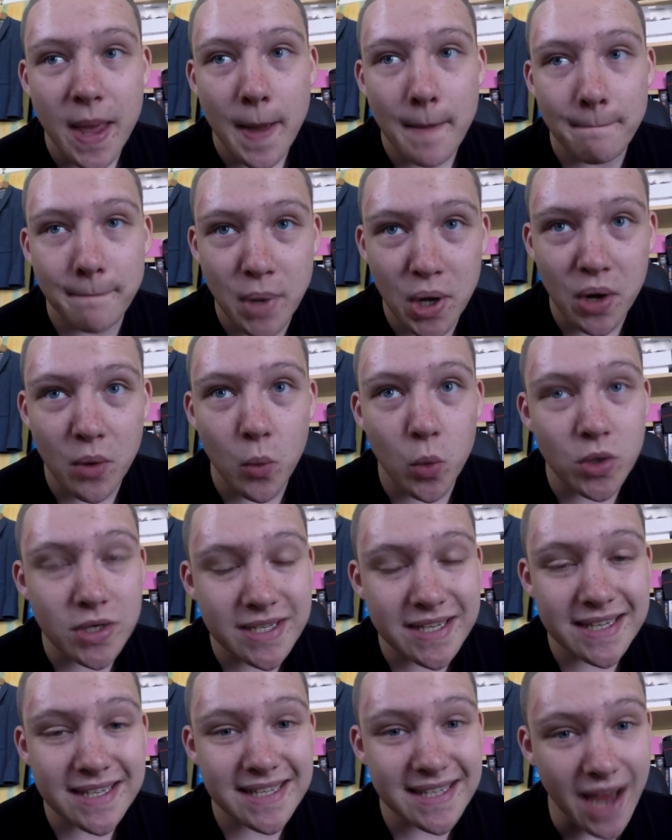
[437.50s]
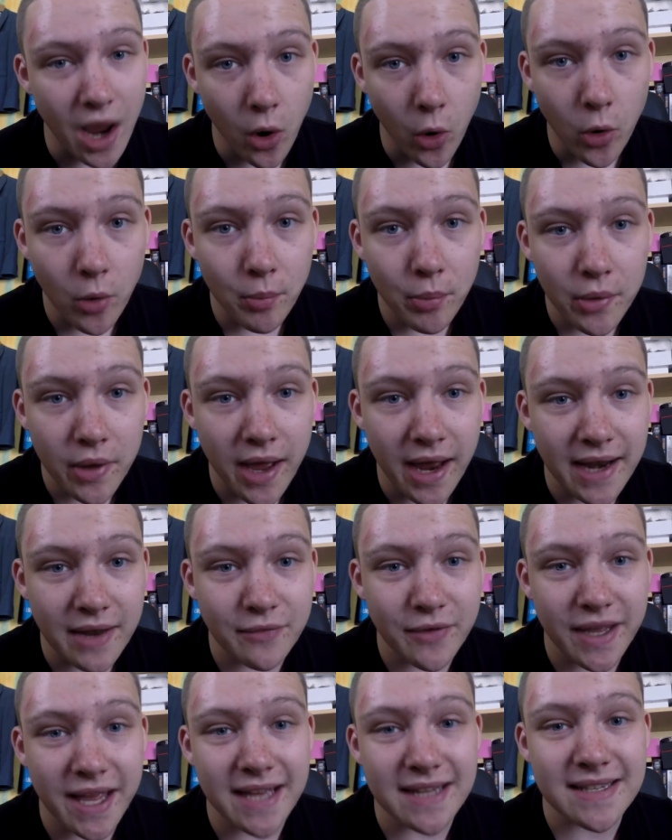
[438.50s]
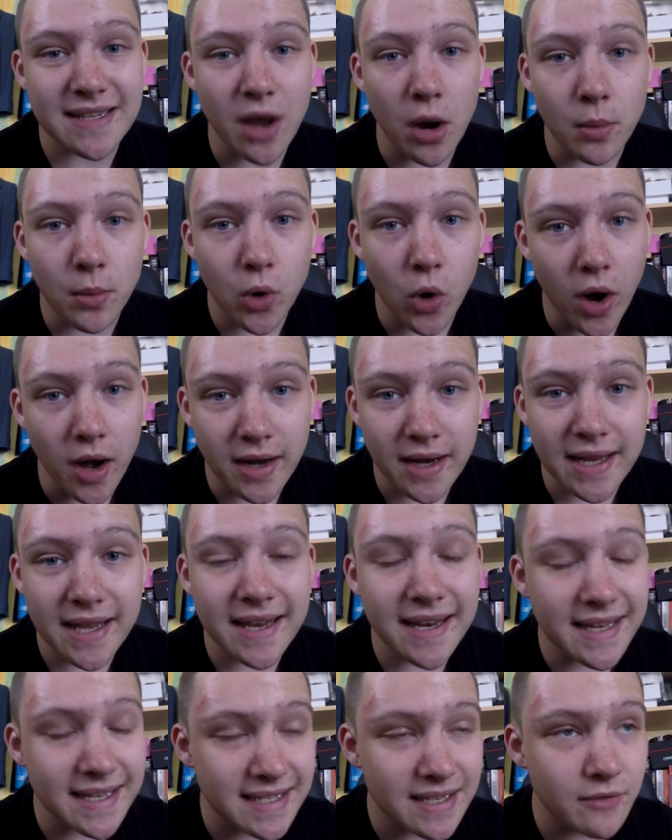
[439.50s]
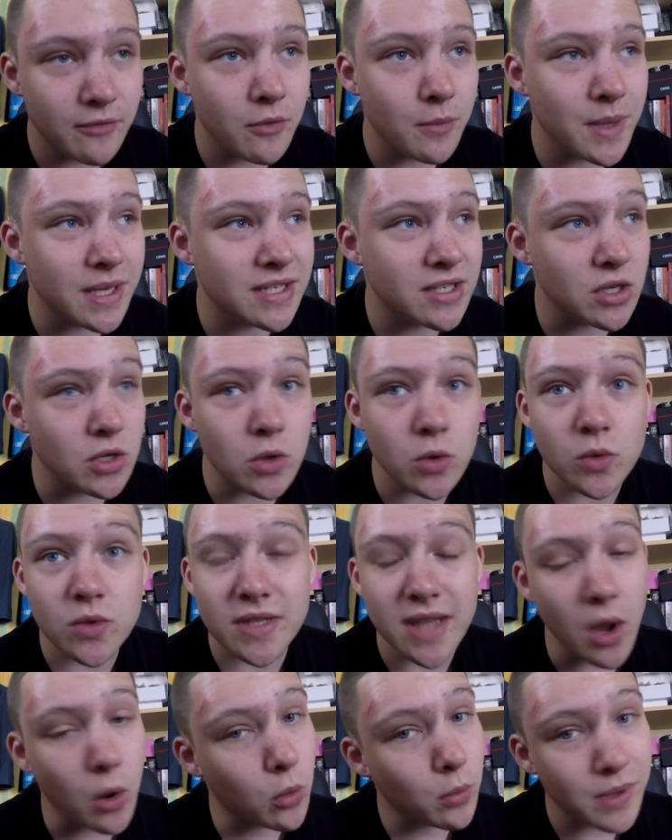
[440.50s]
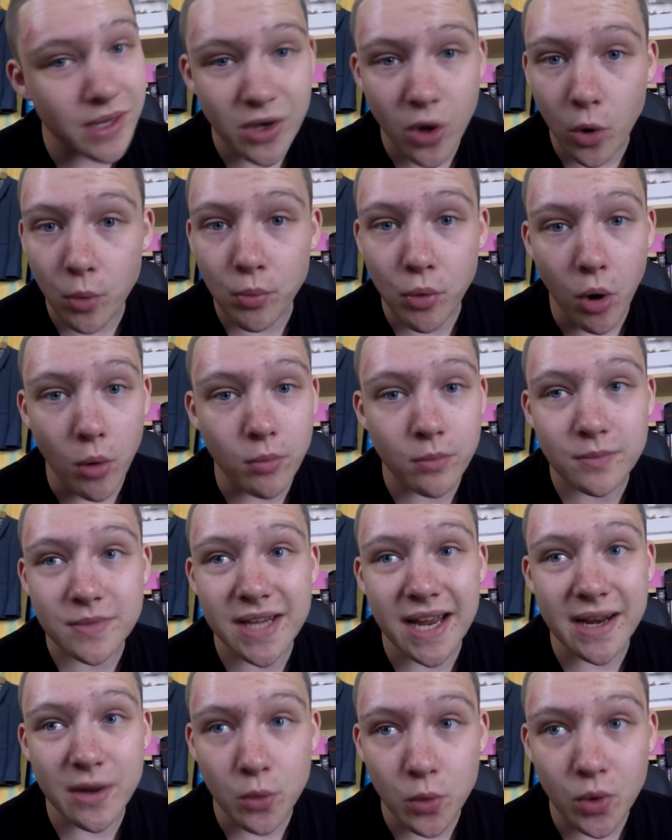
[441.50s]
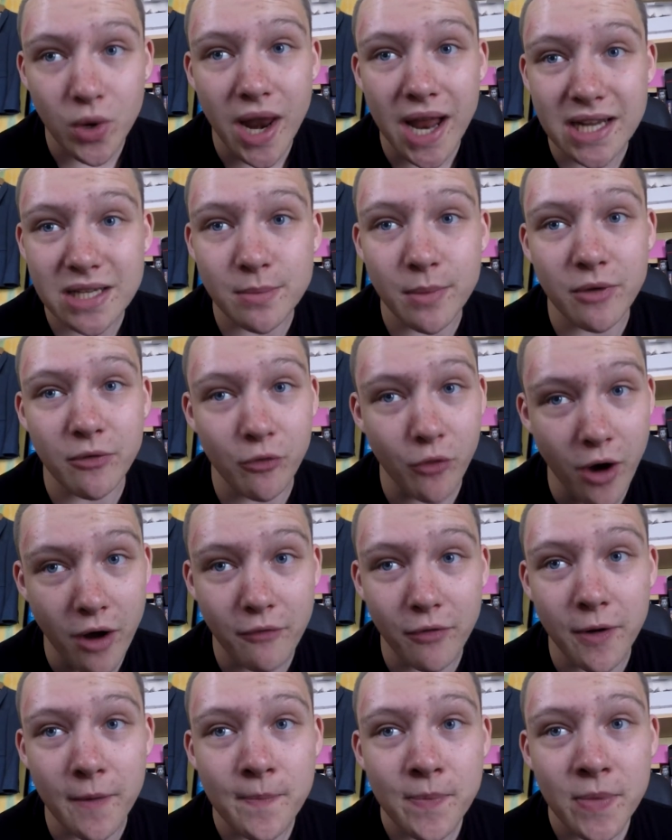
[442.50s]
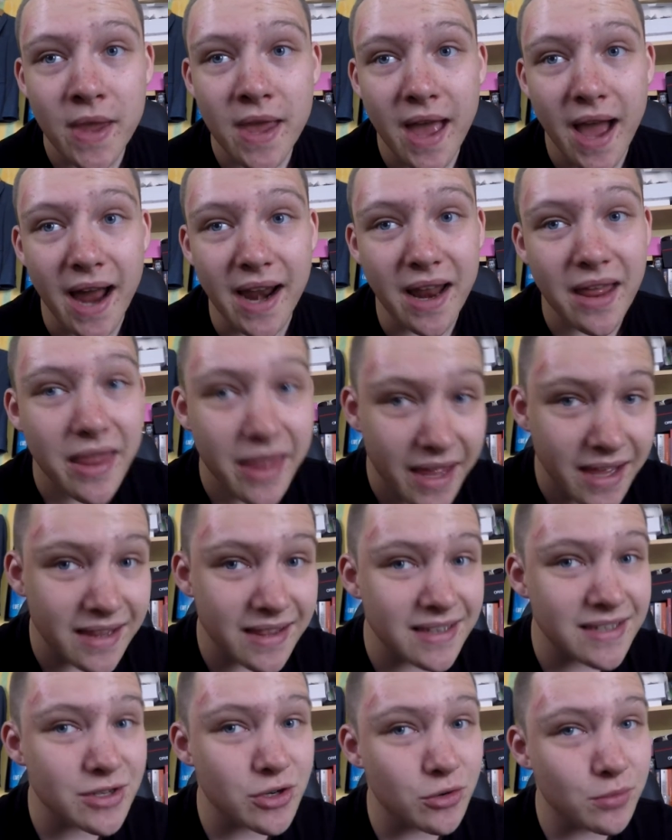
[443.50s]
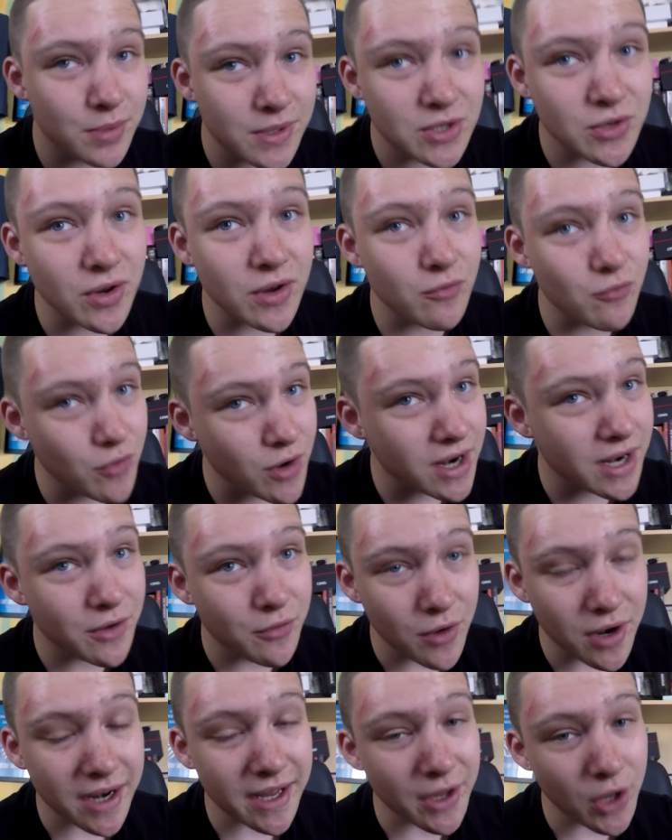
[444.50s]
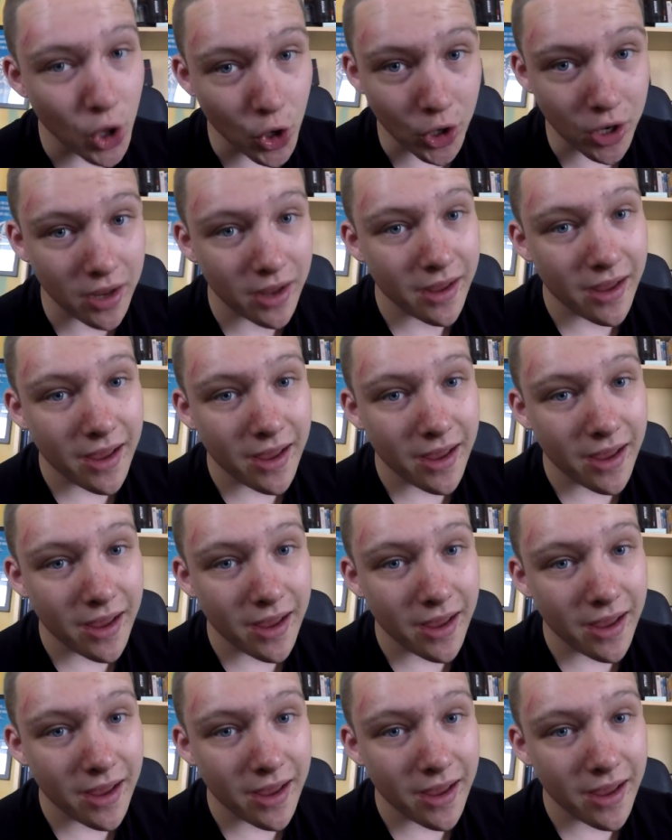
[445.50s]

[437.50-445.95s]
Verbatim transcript: But once it's set up, and if it gets set up correctly and easy for me to use, there will be no problems and it will last me forever. And I think this could be something really, really good.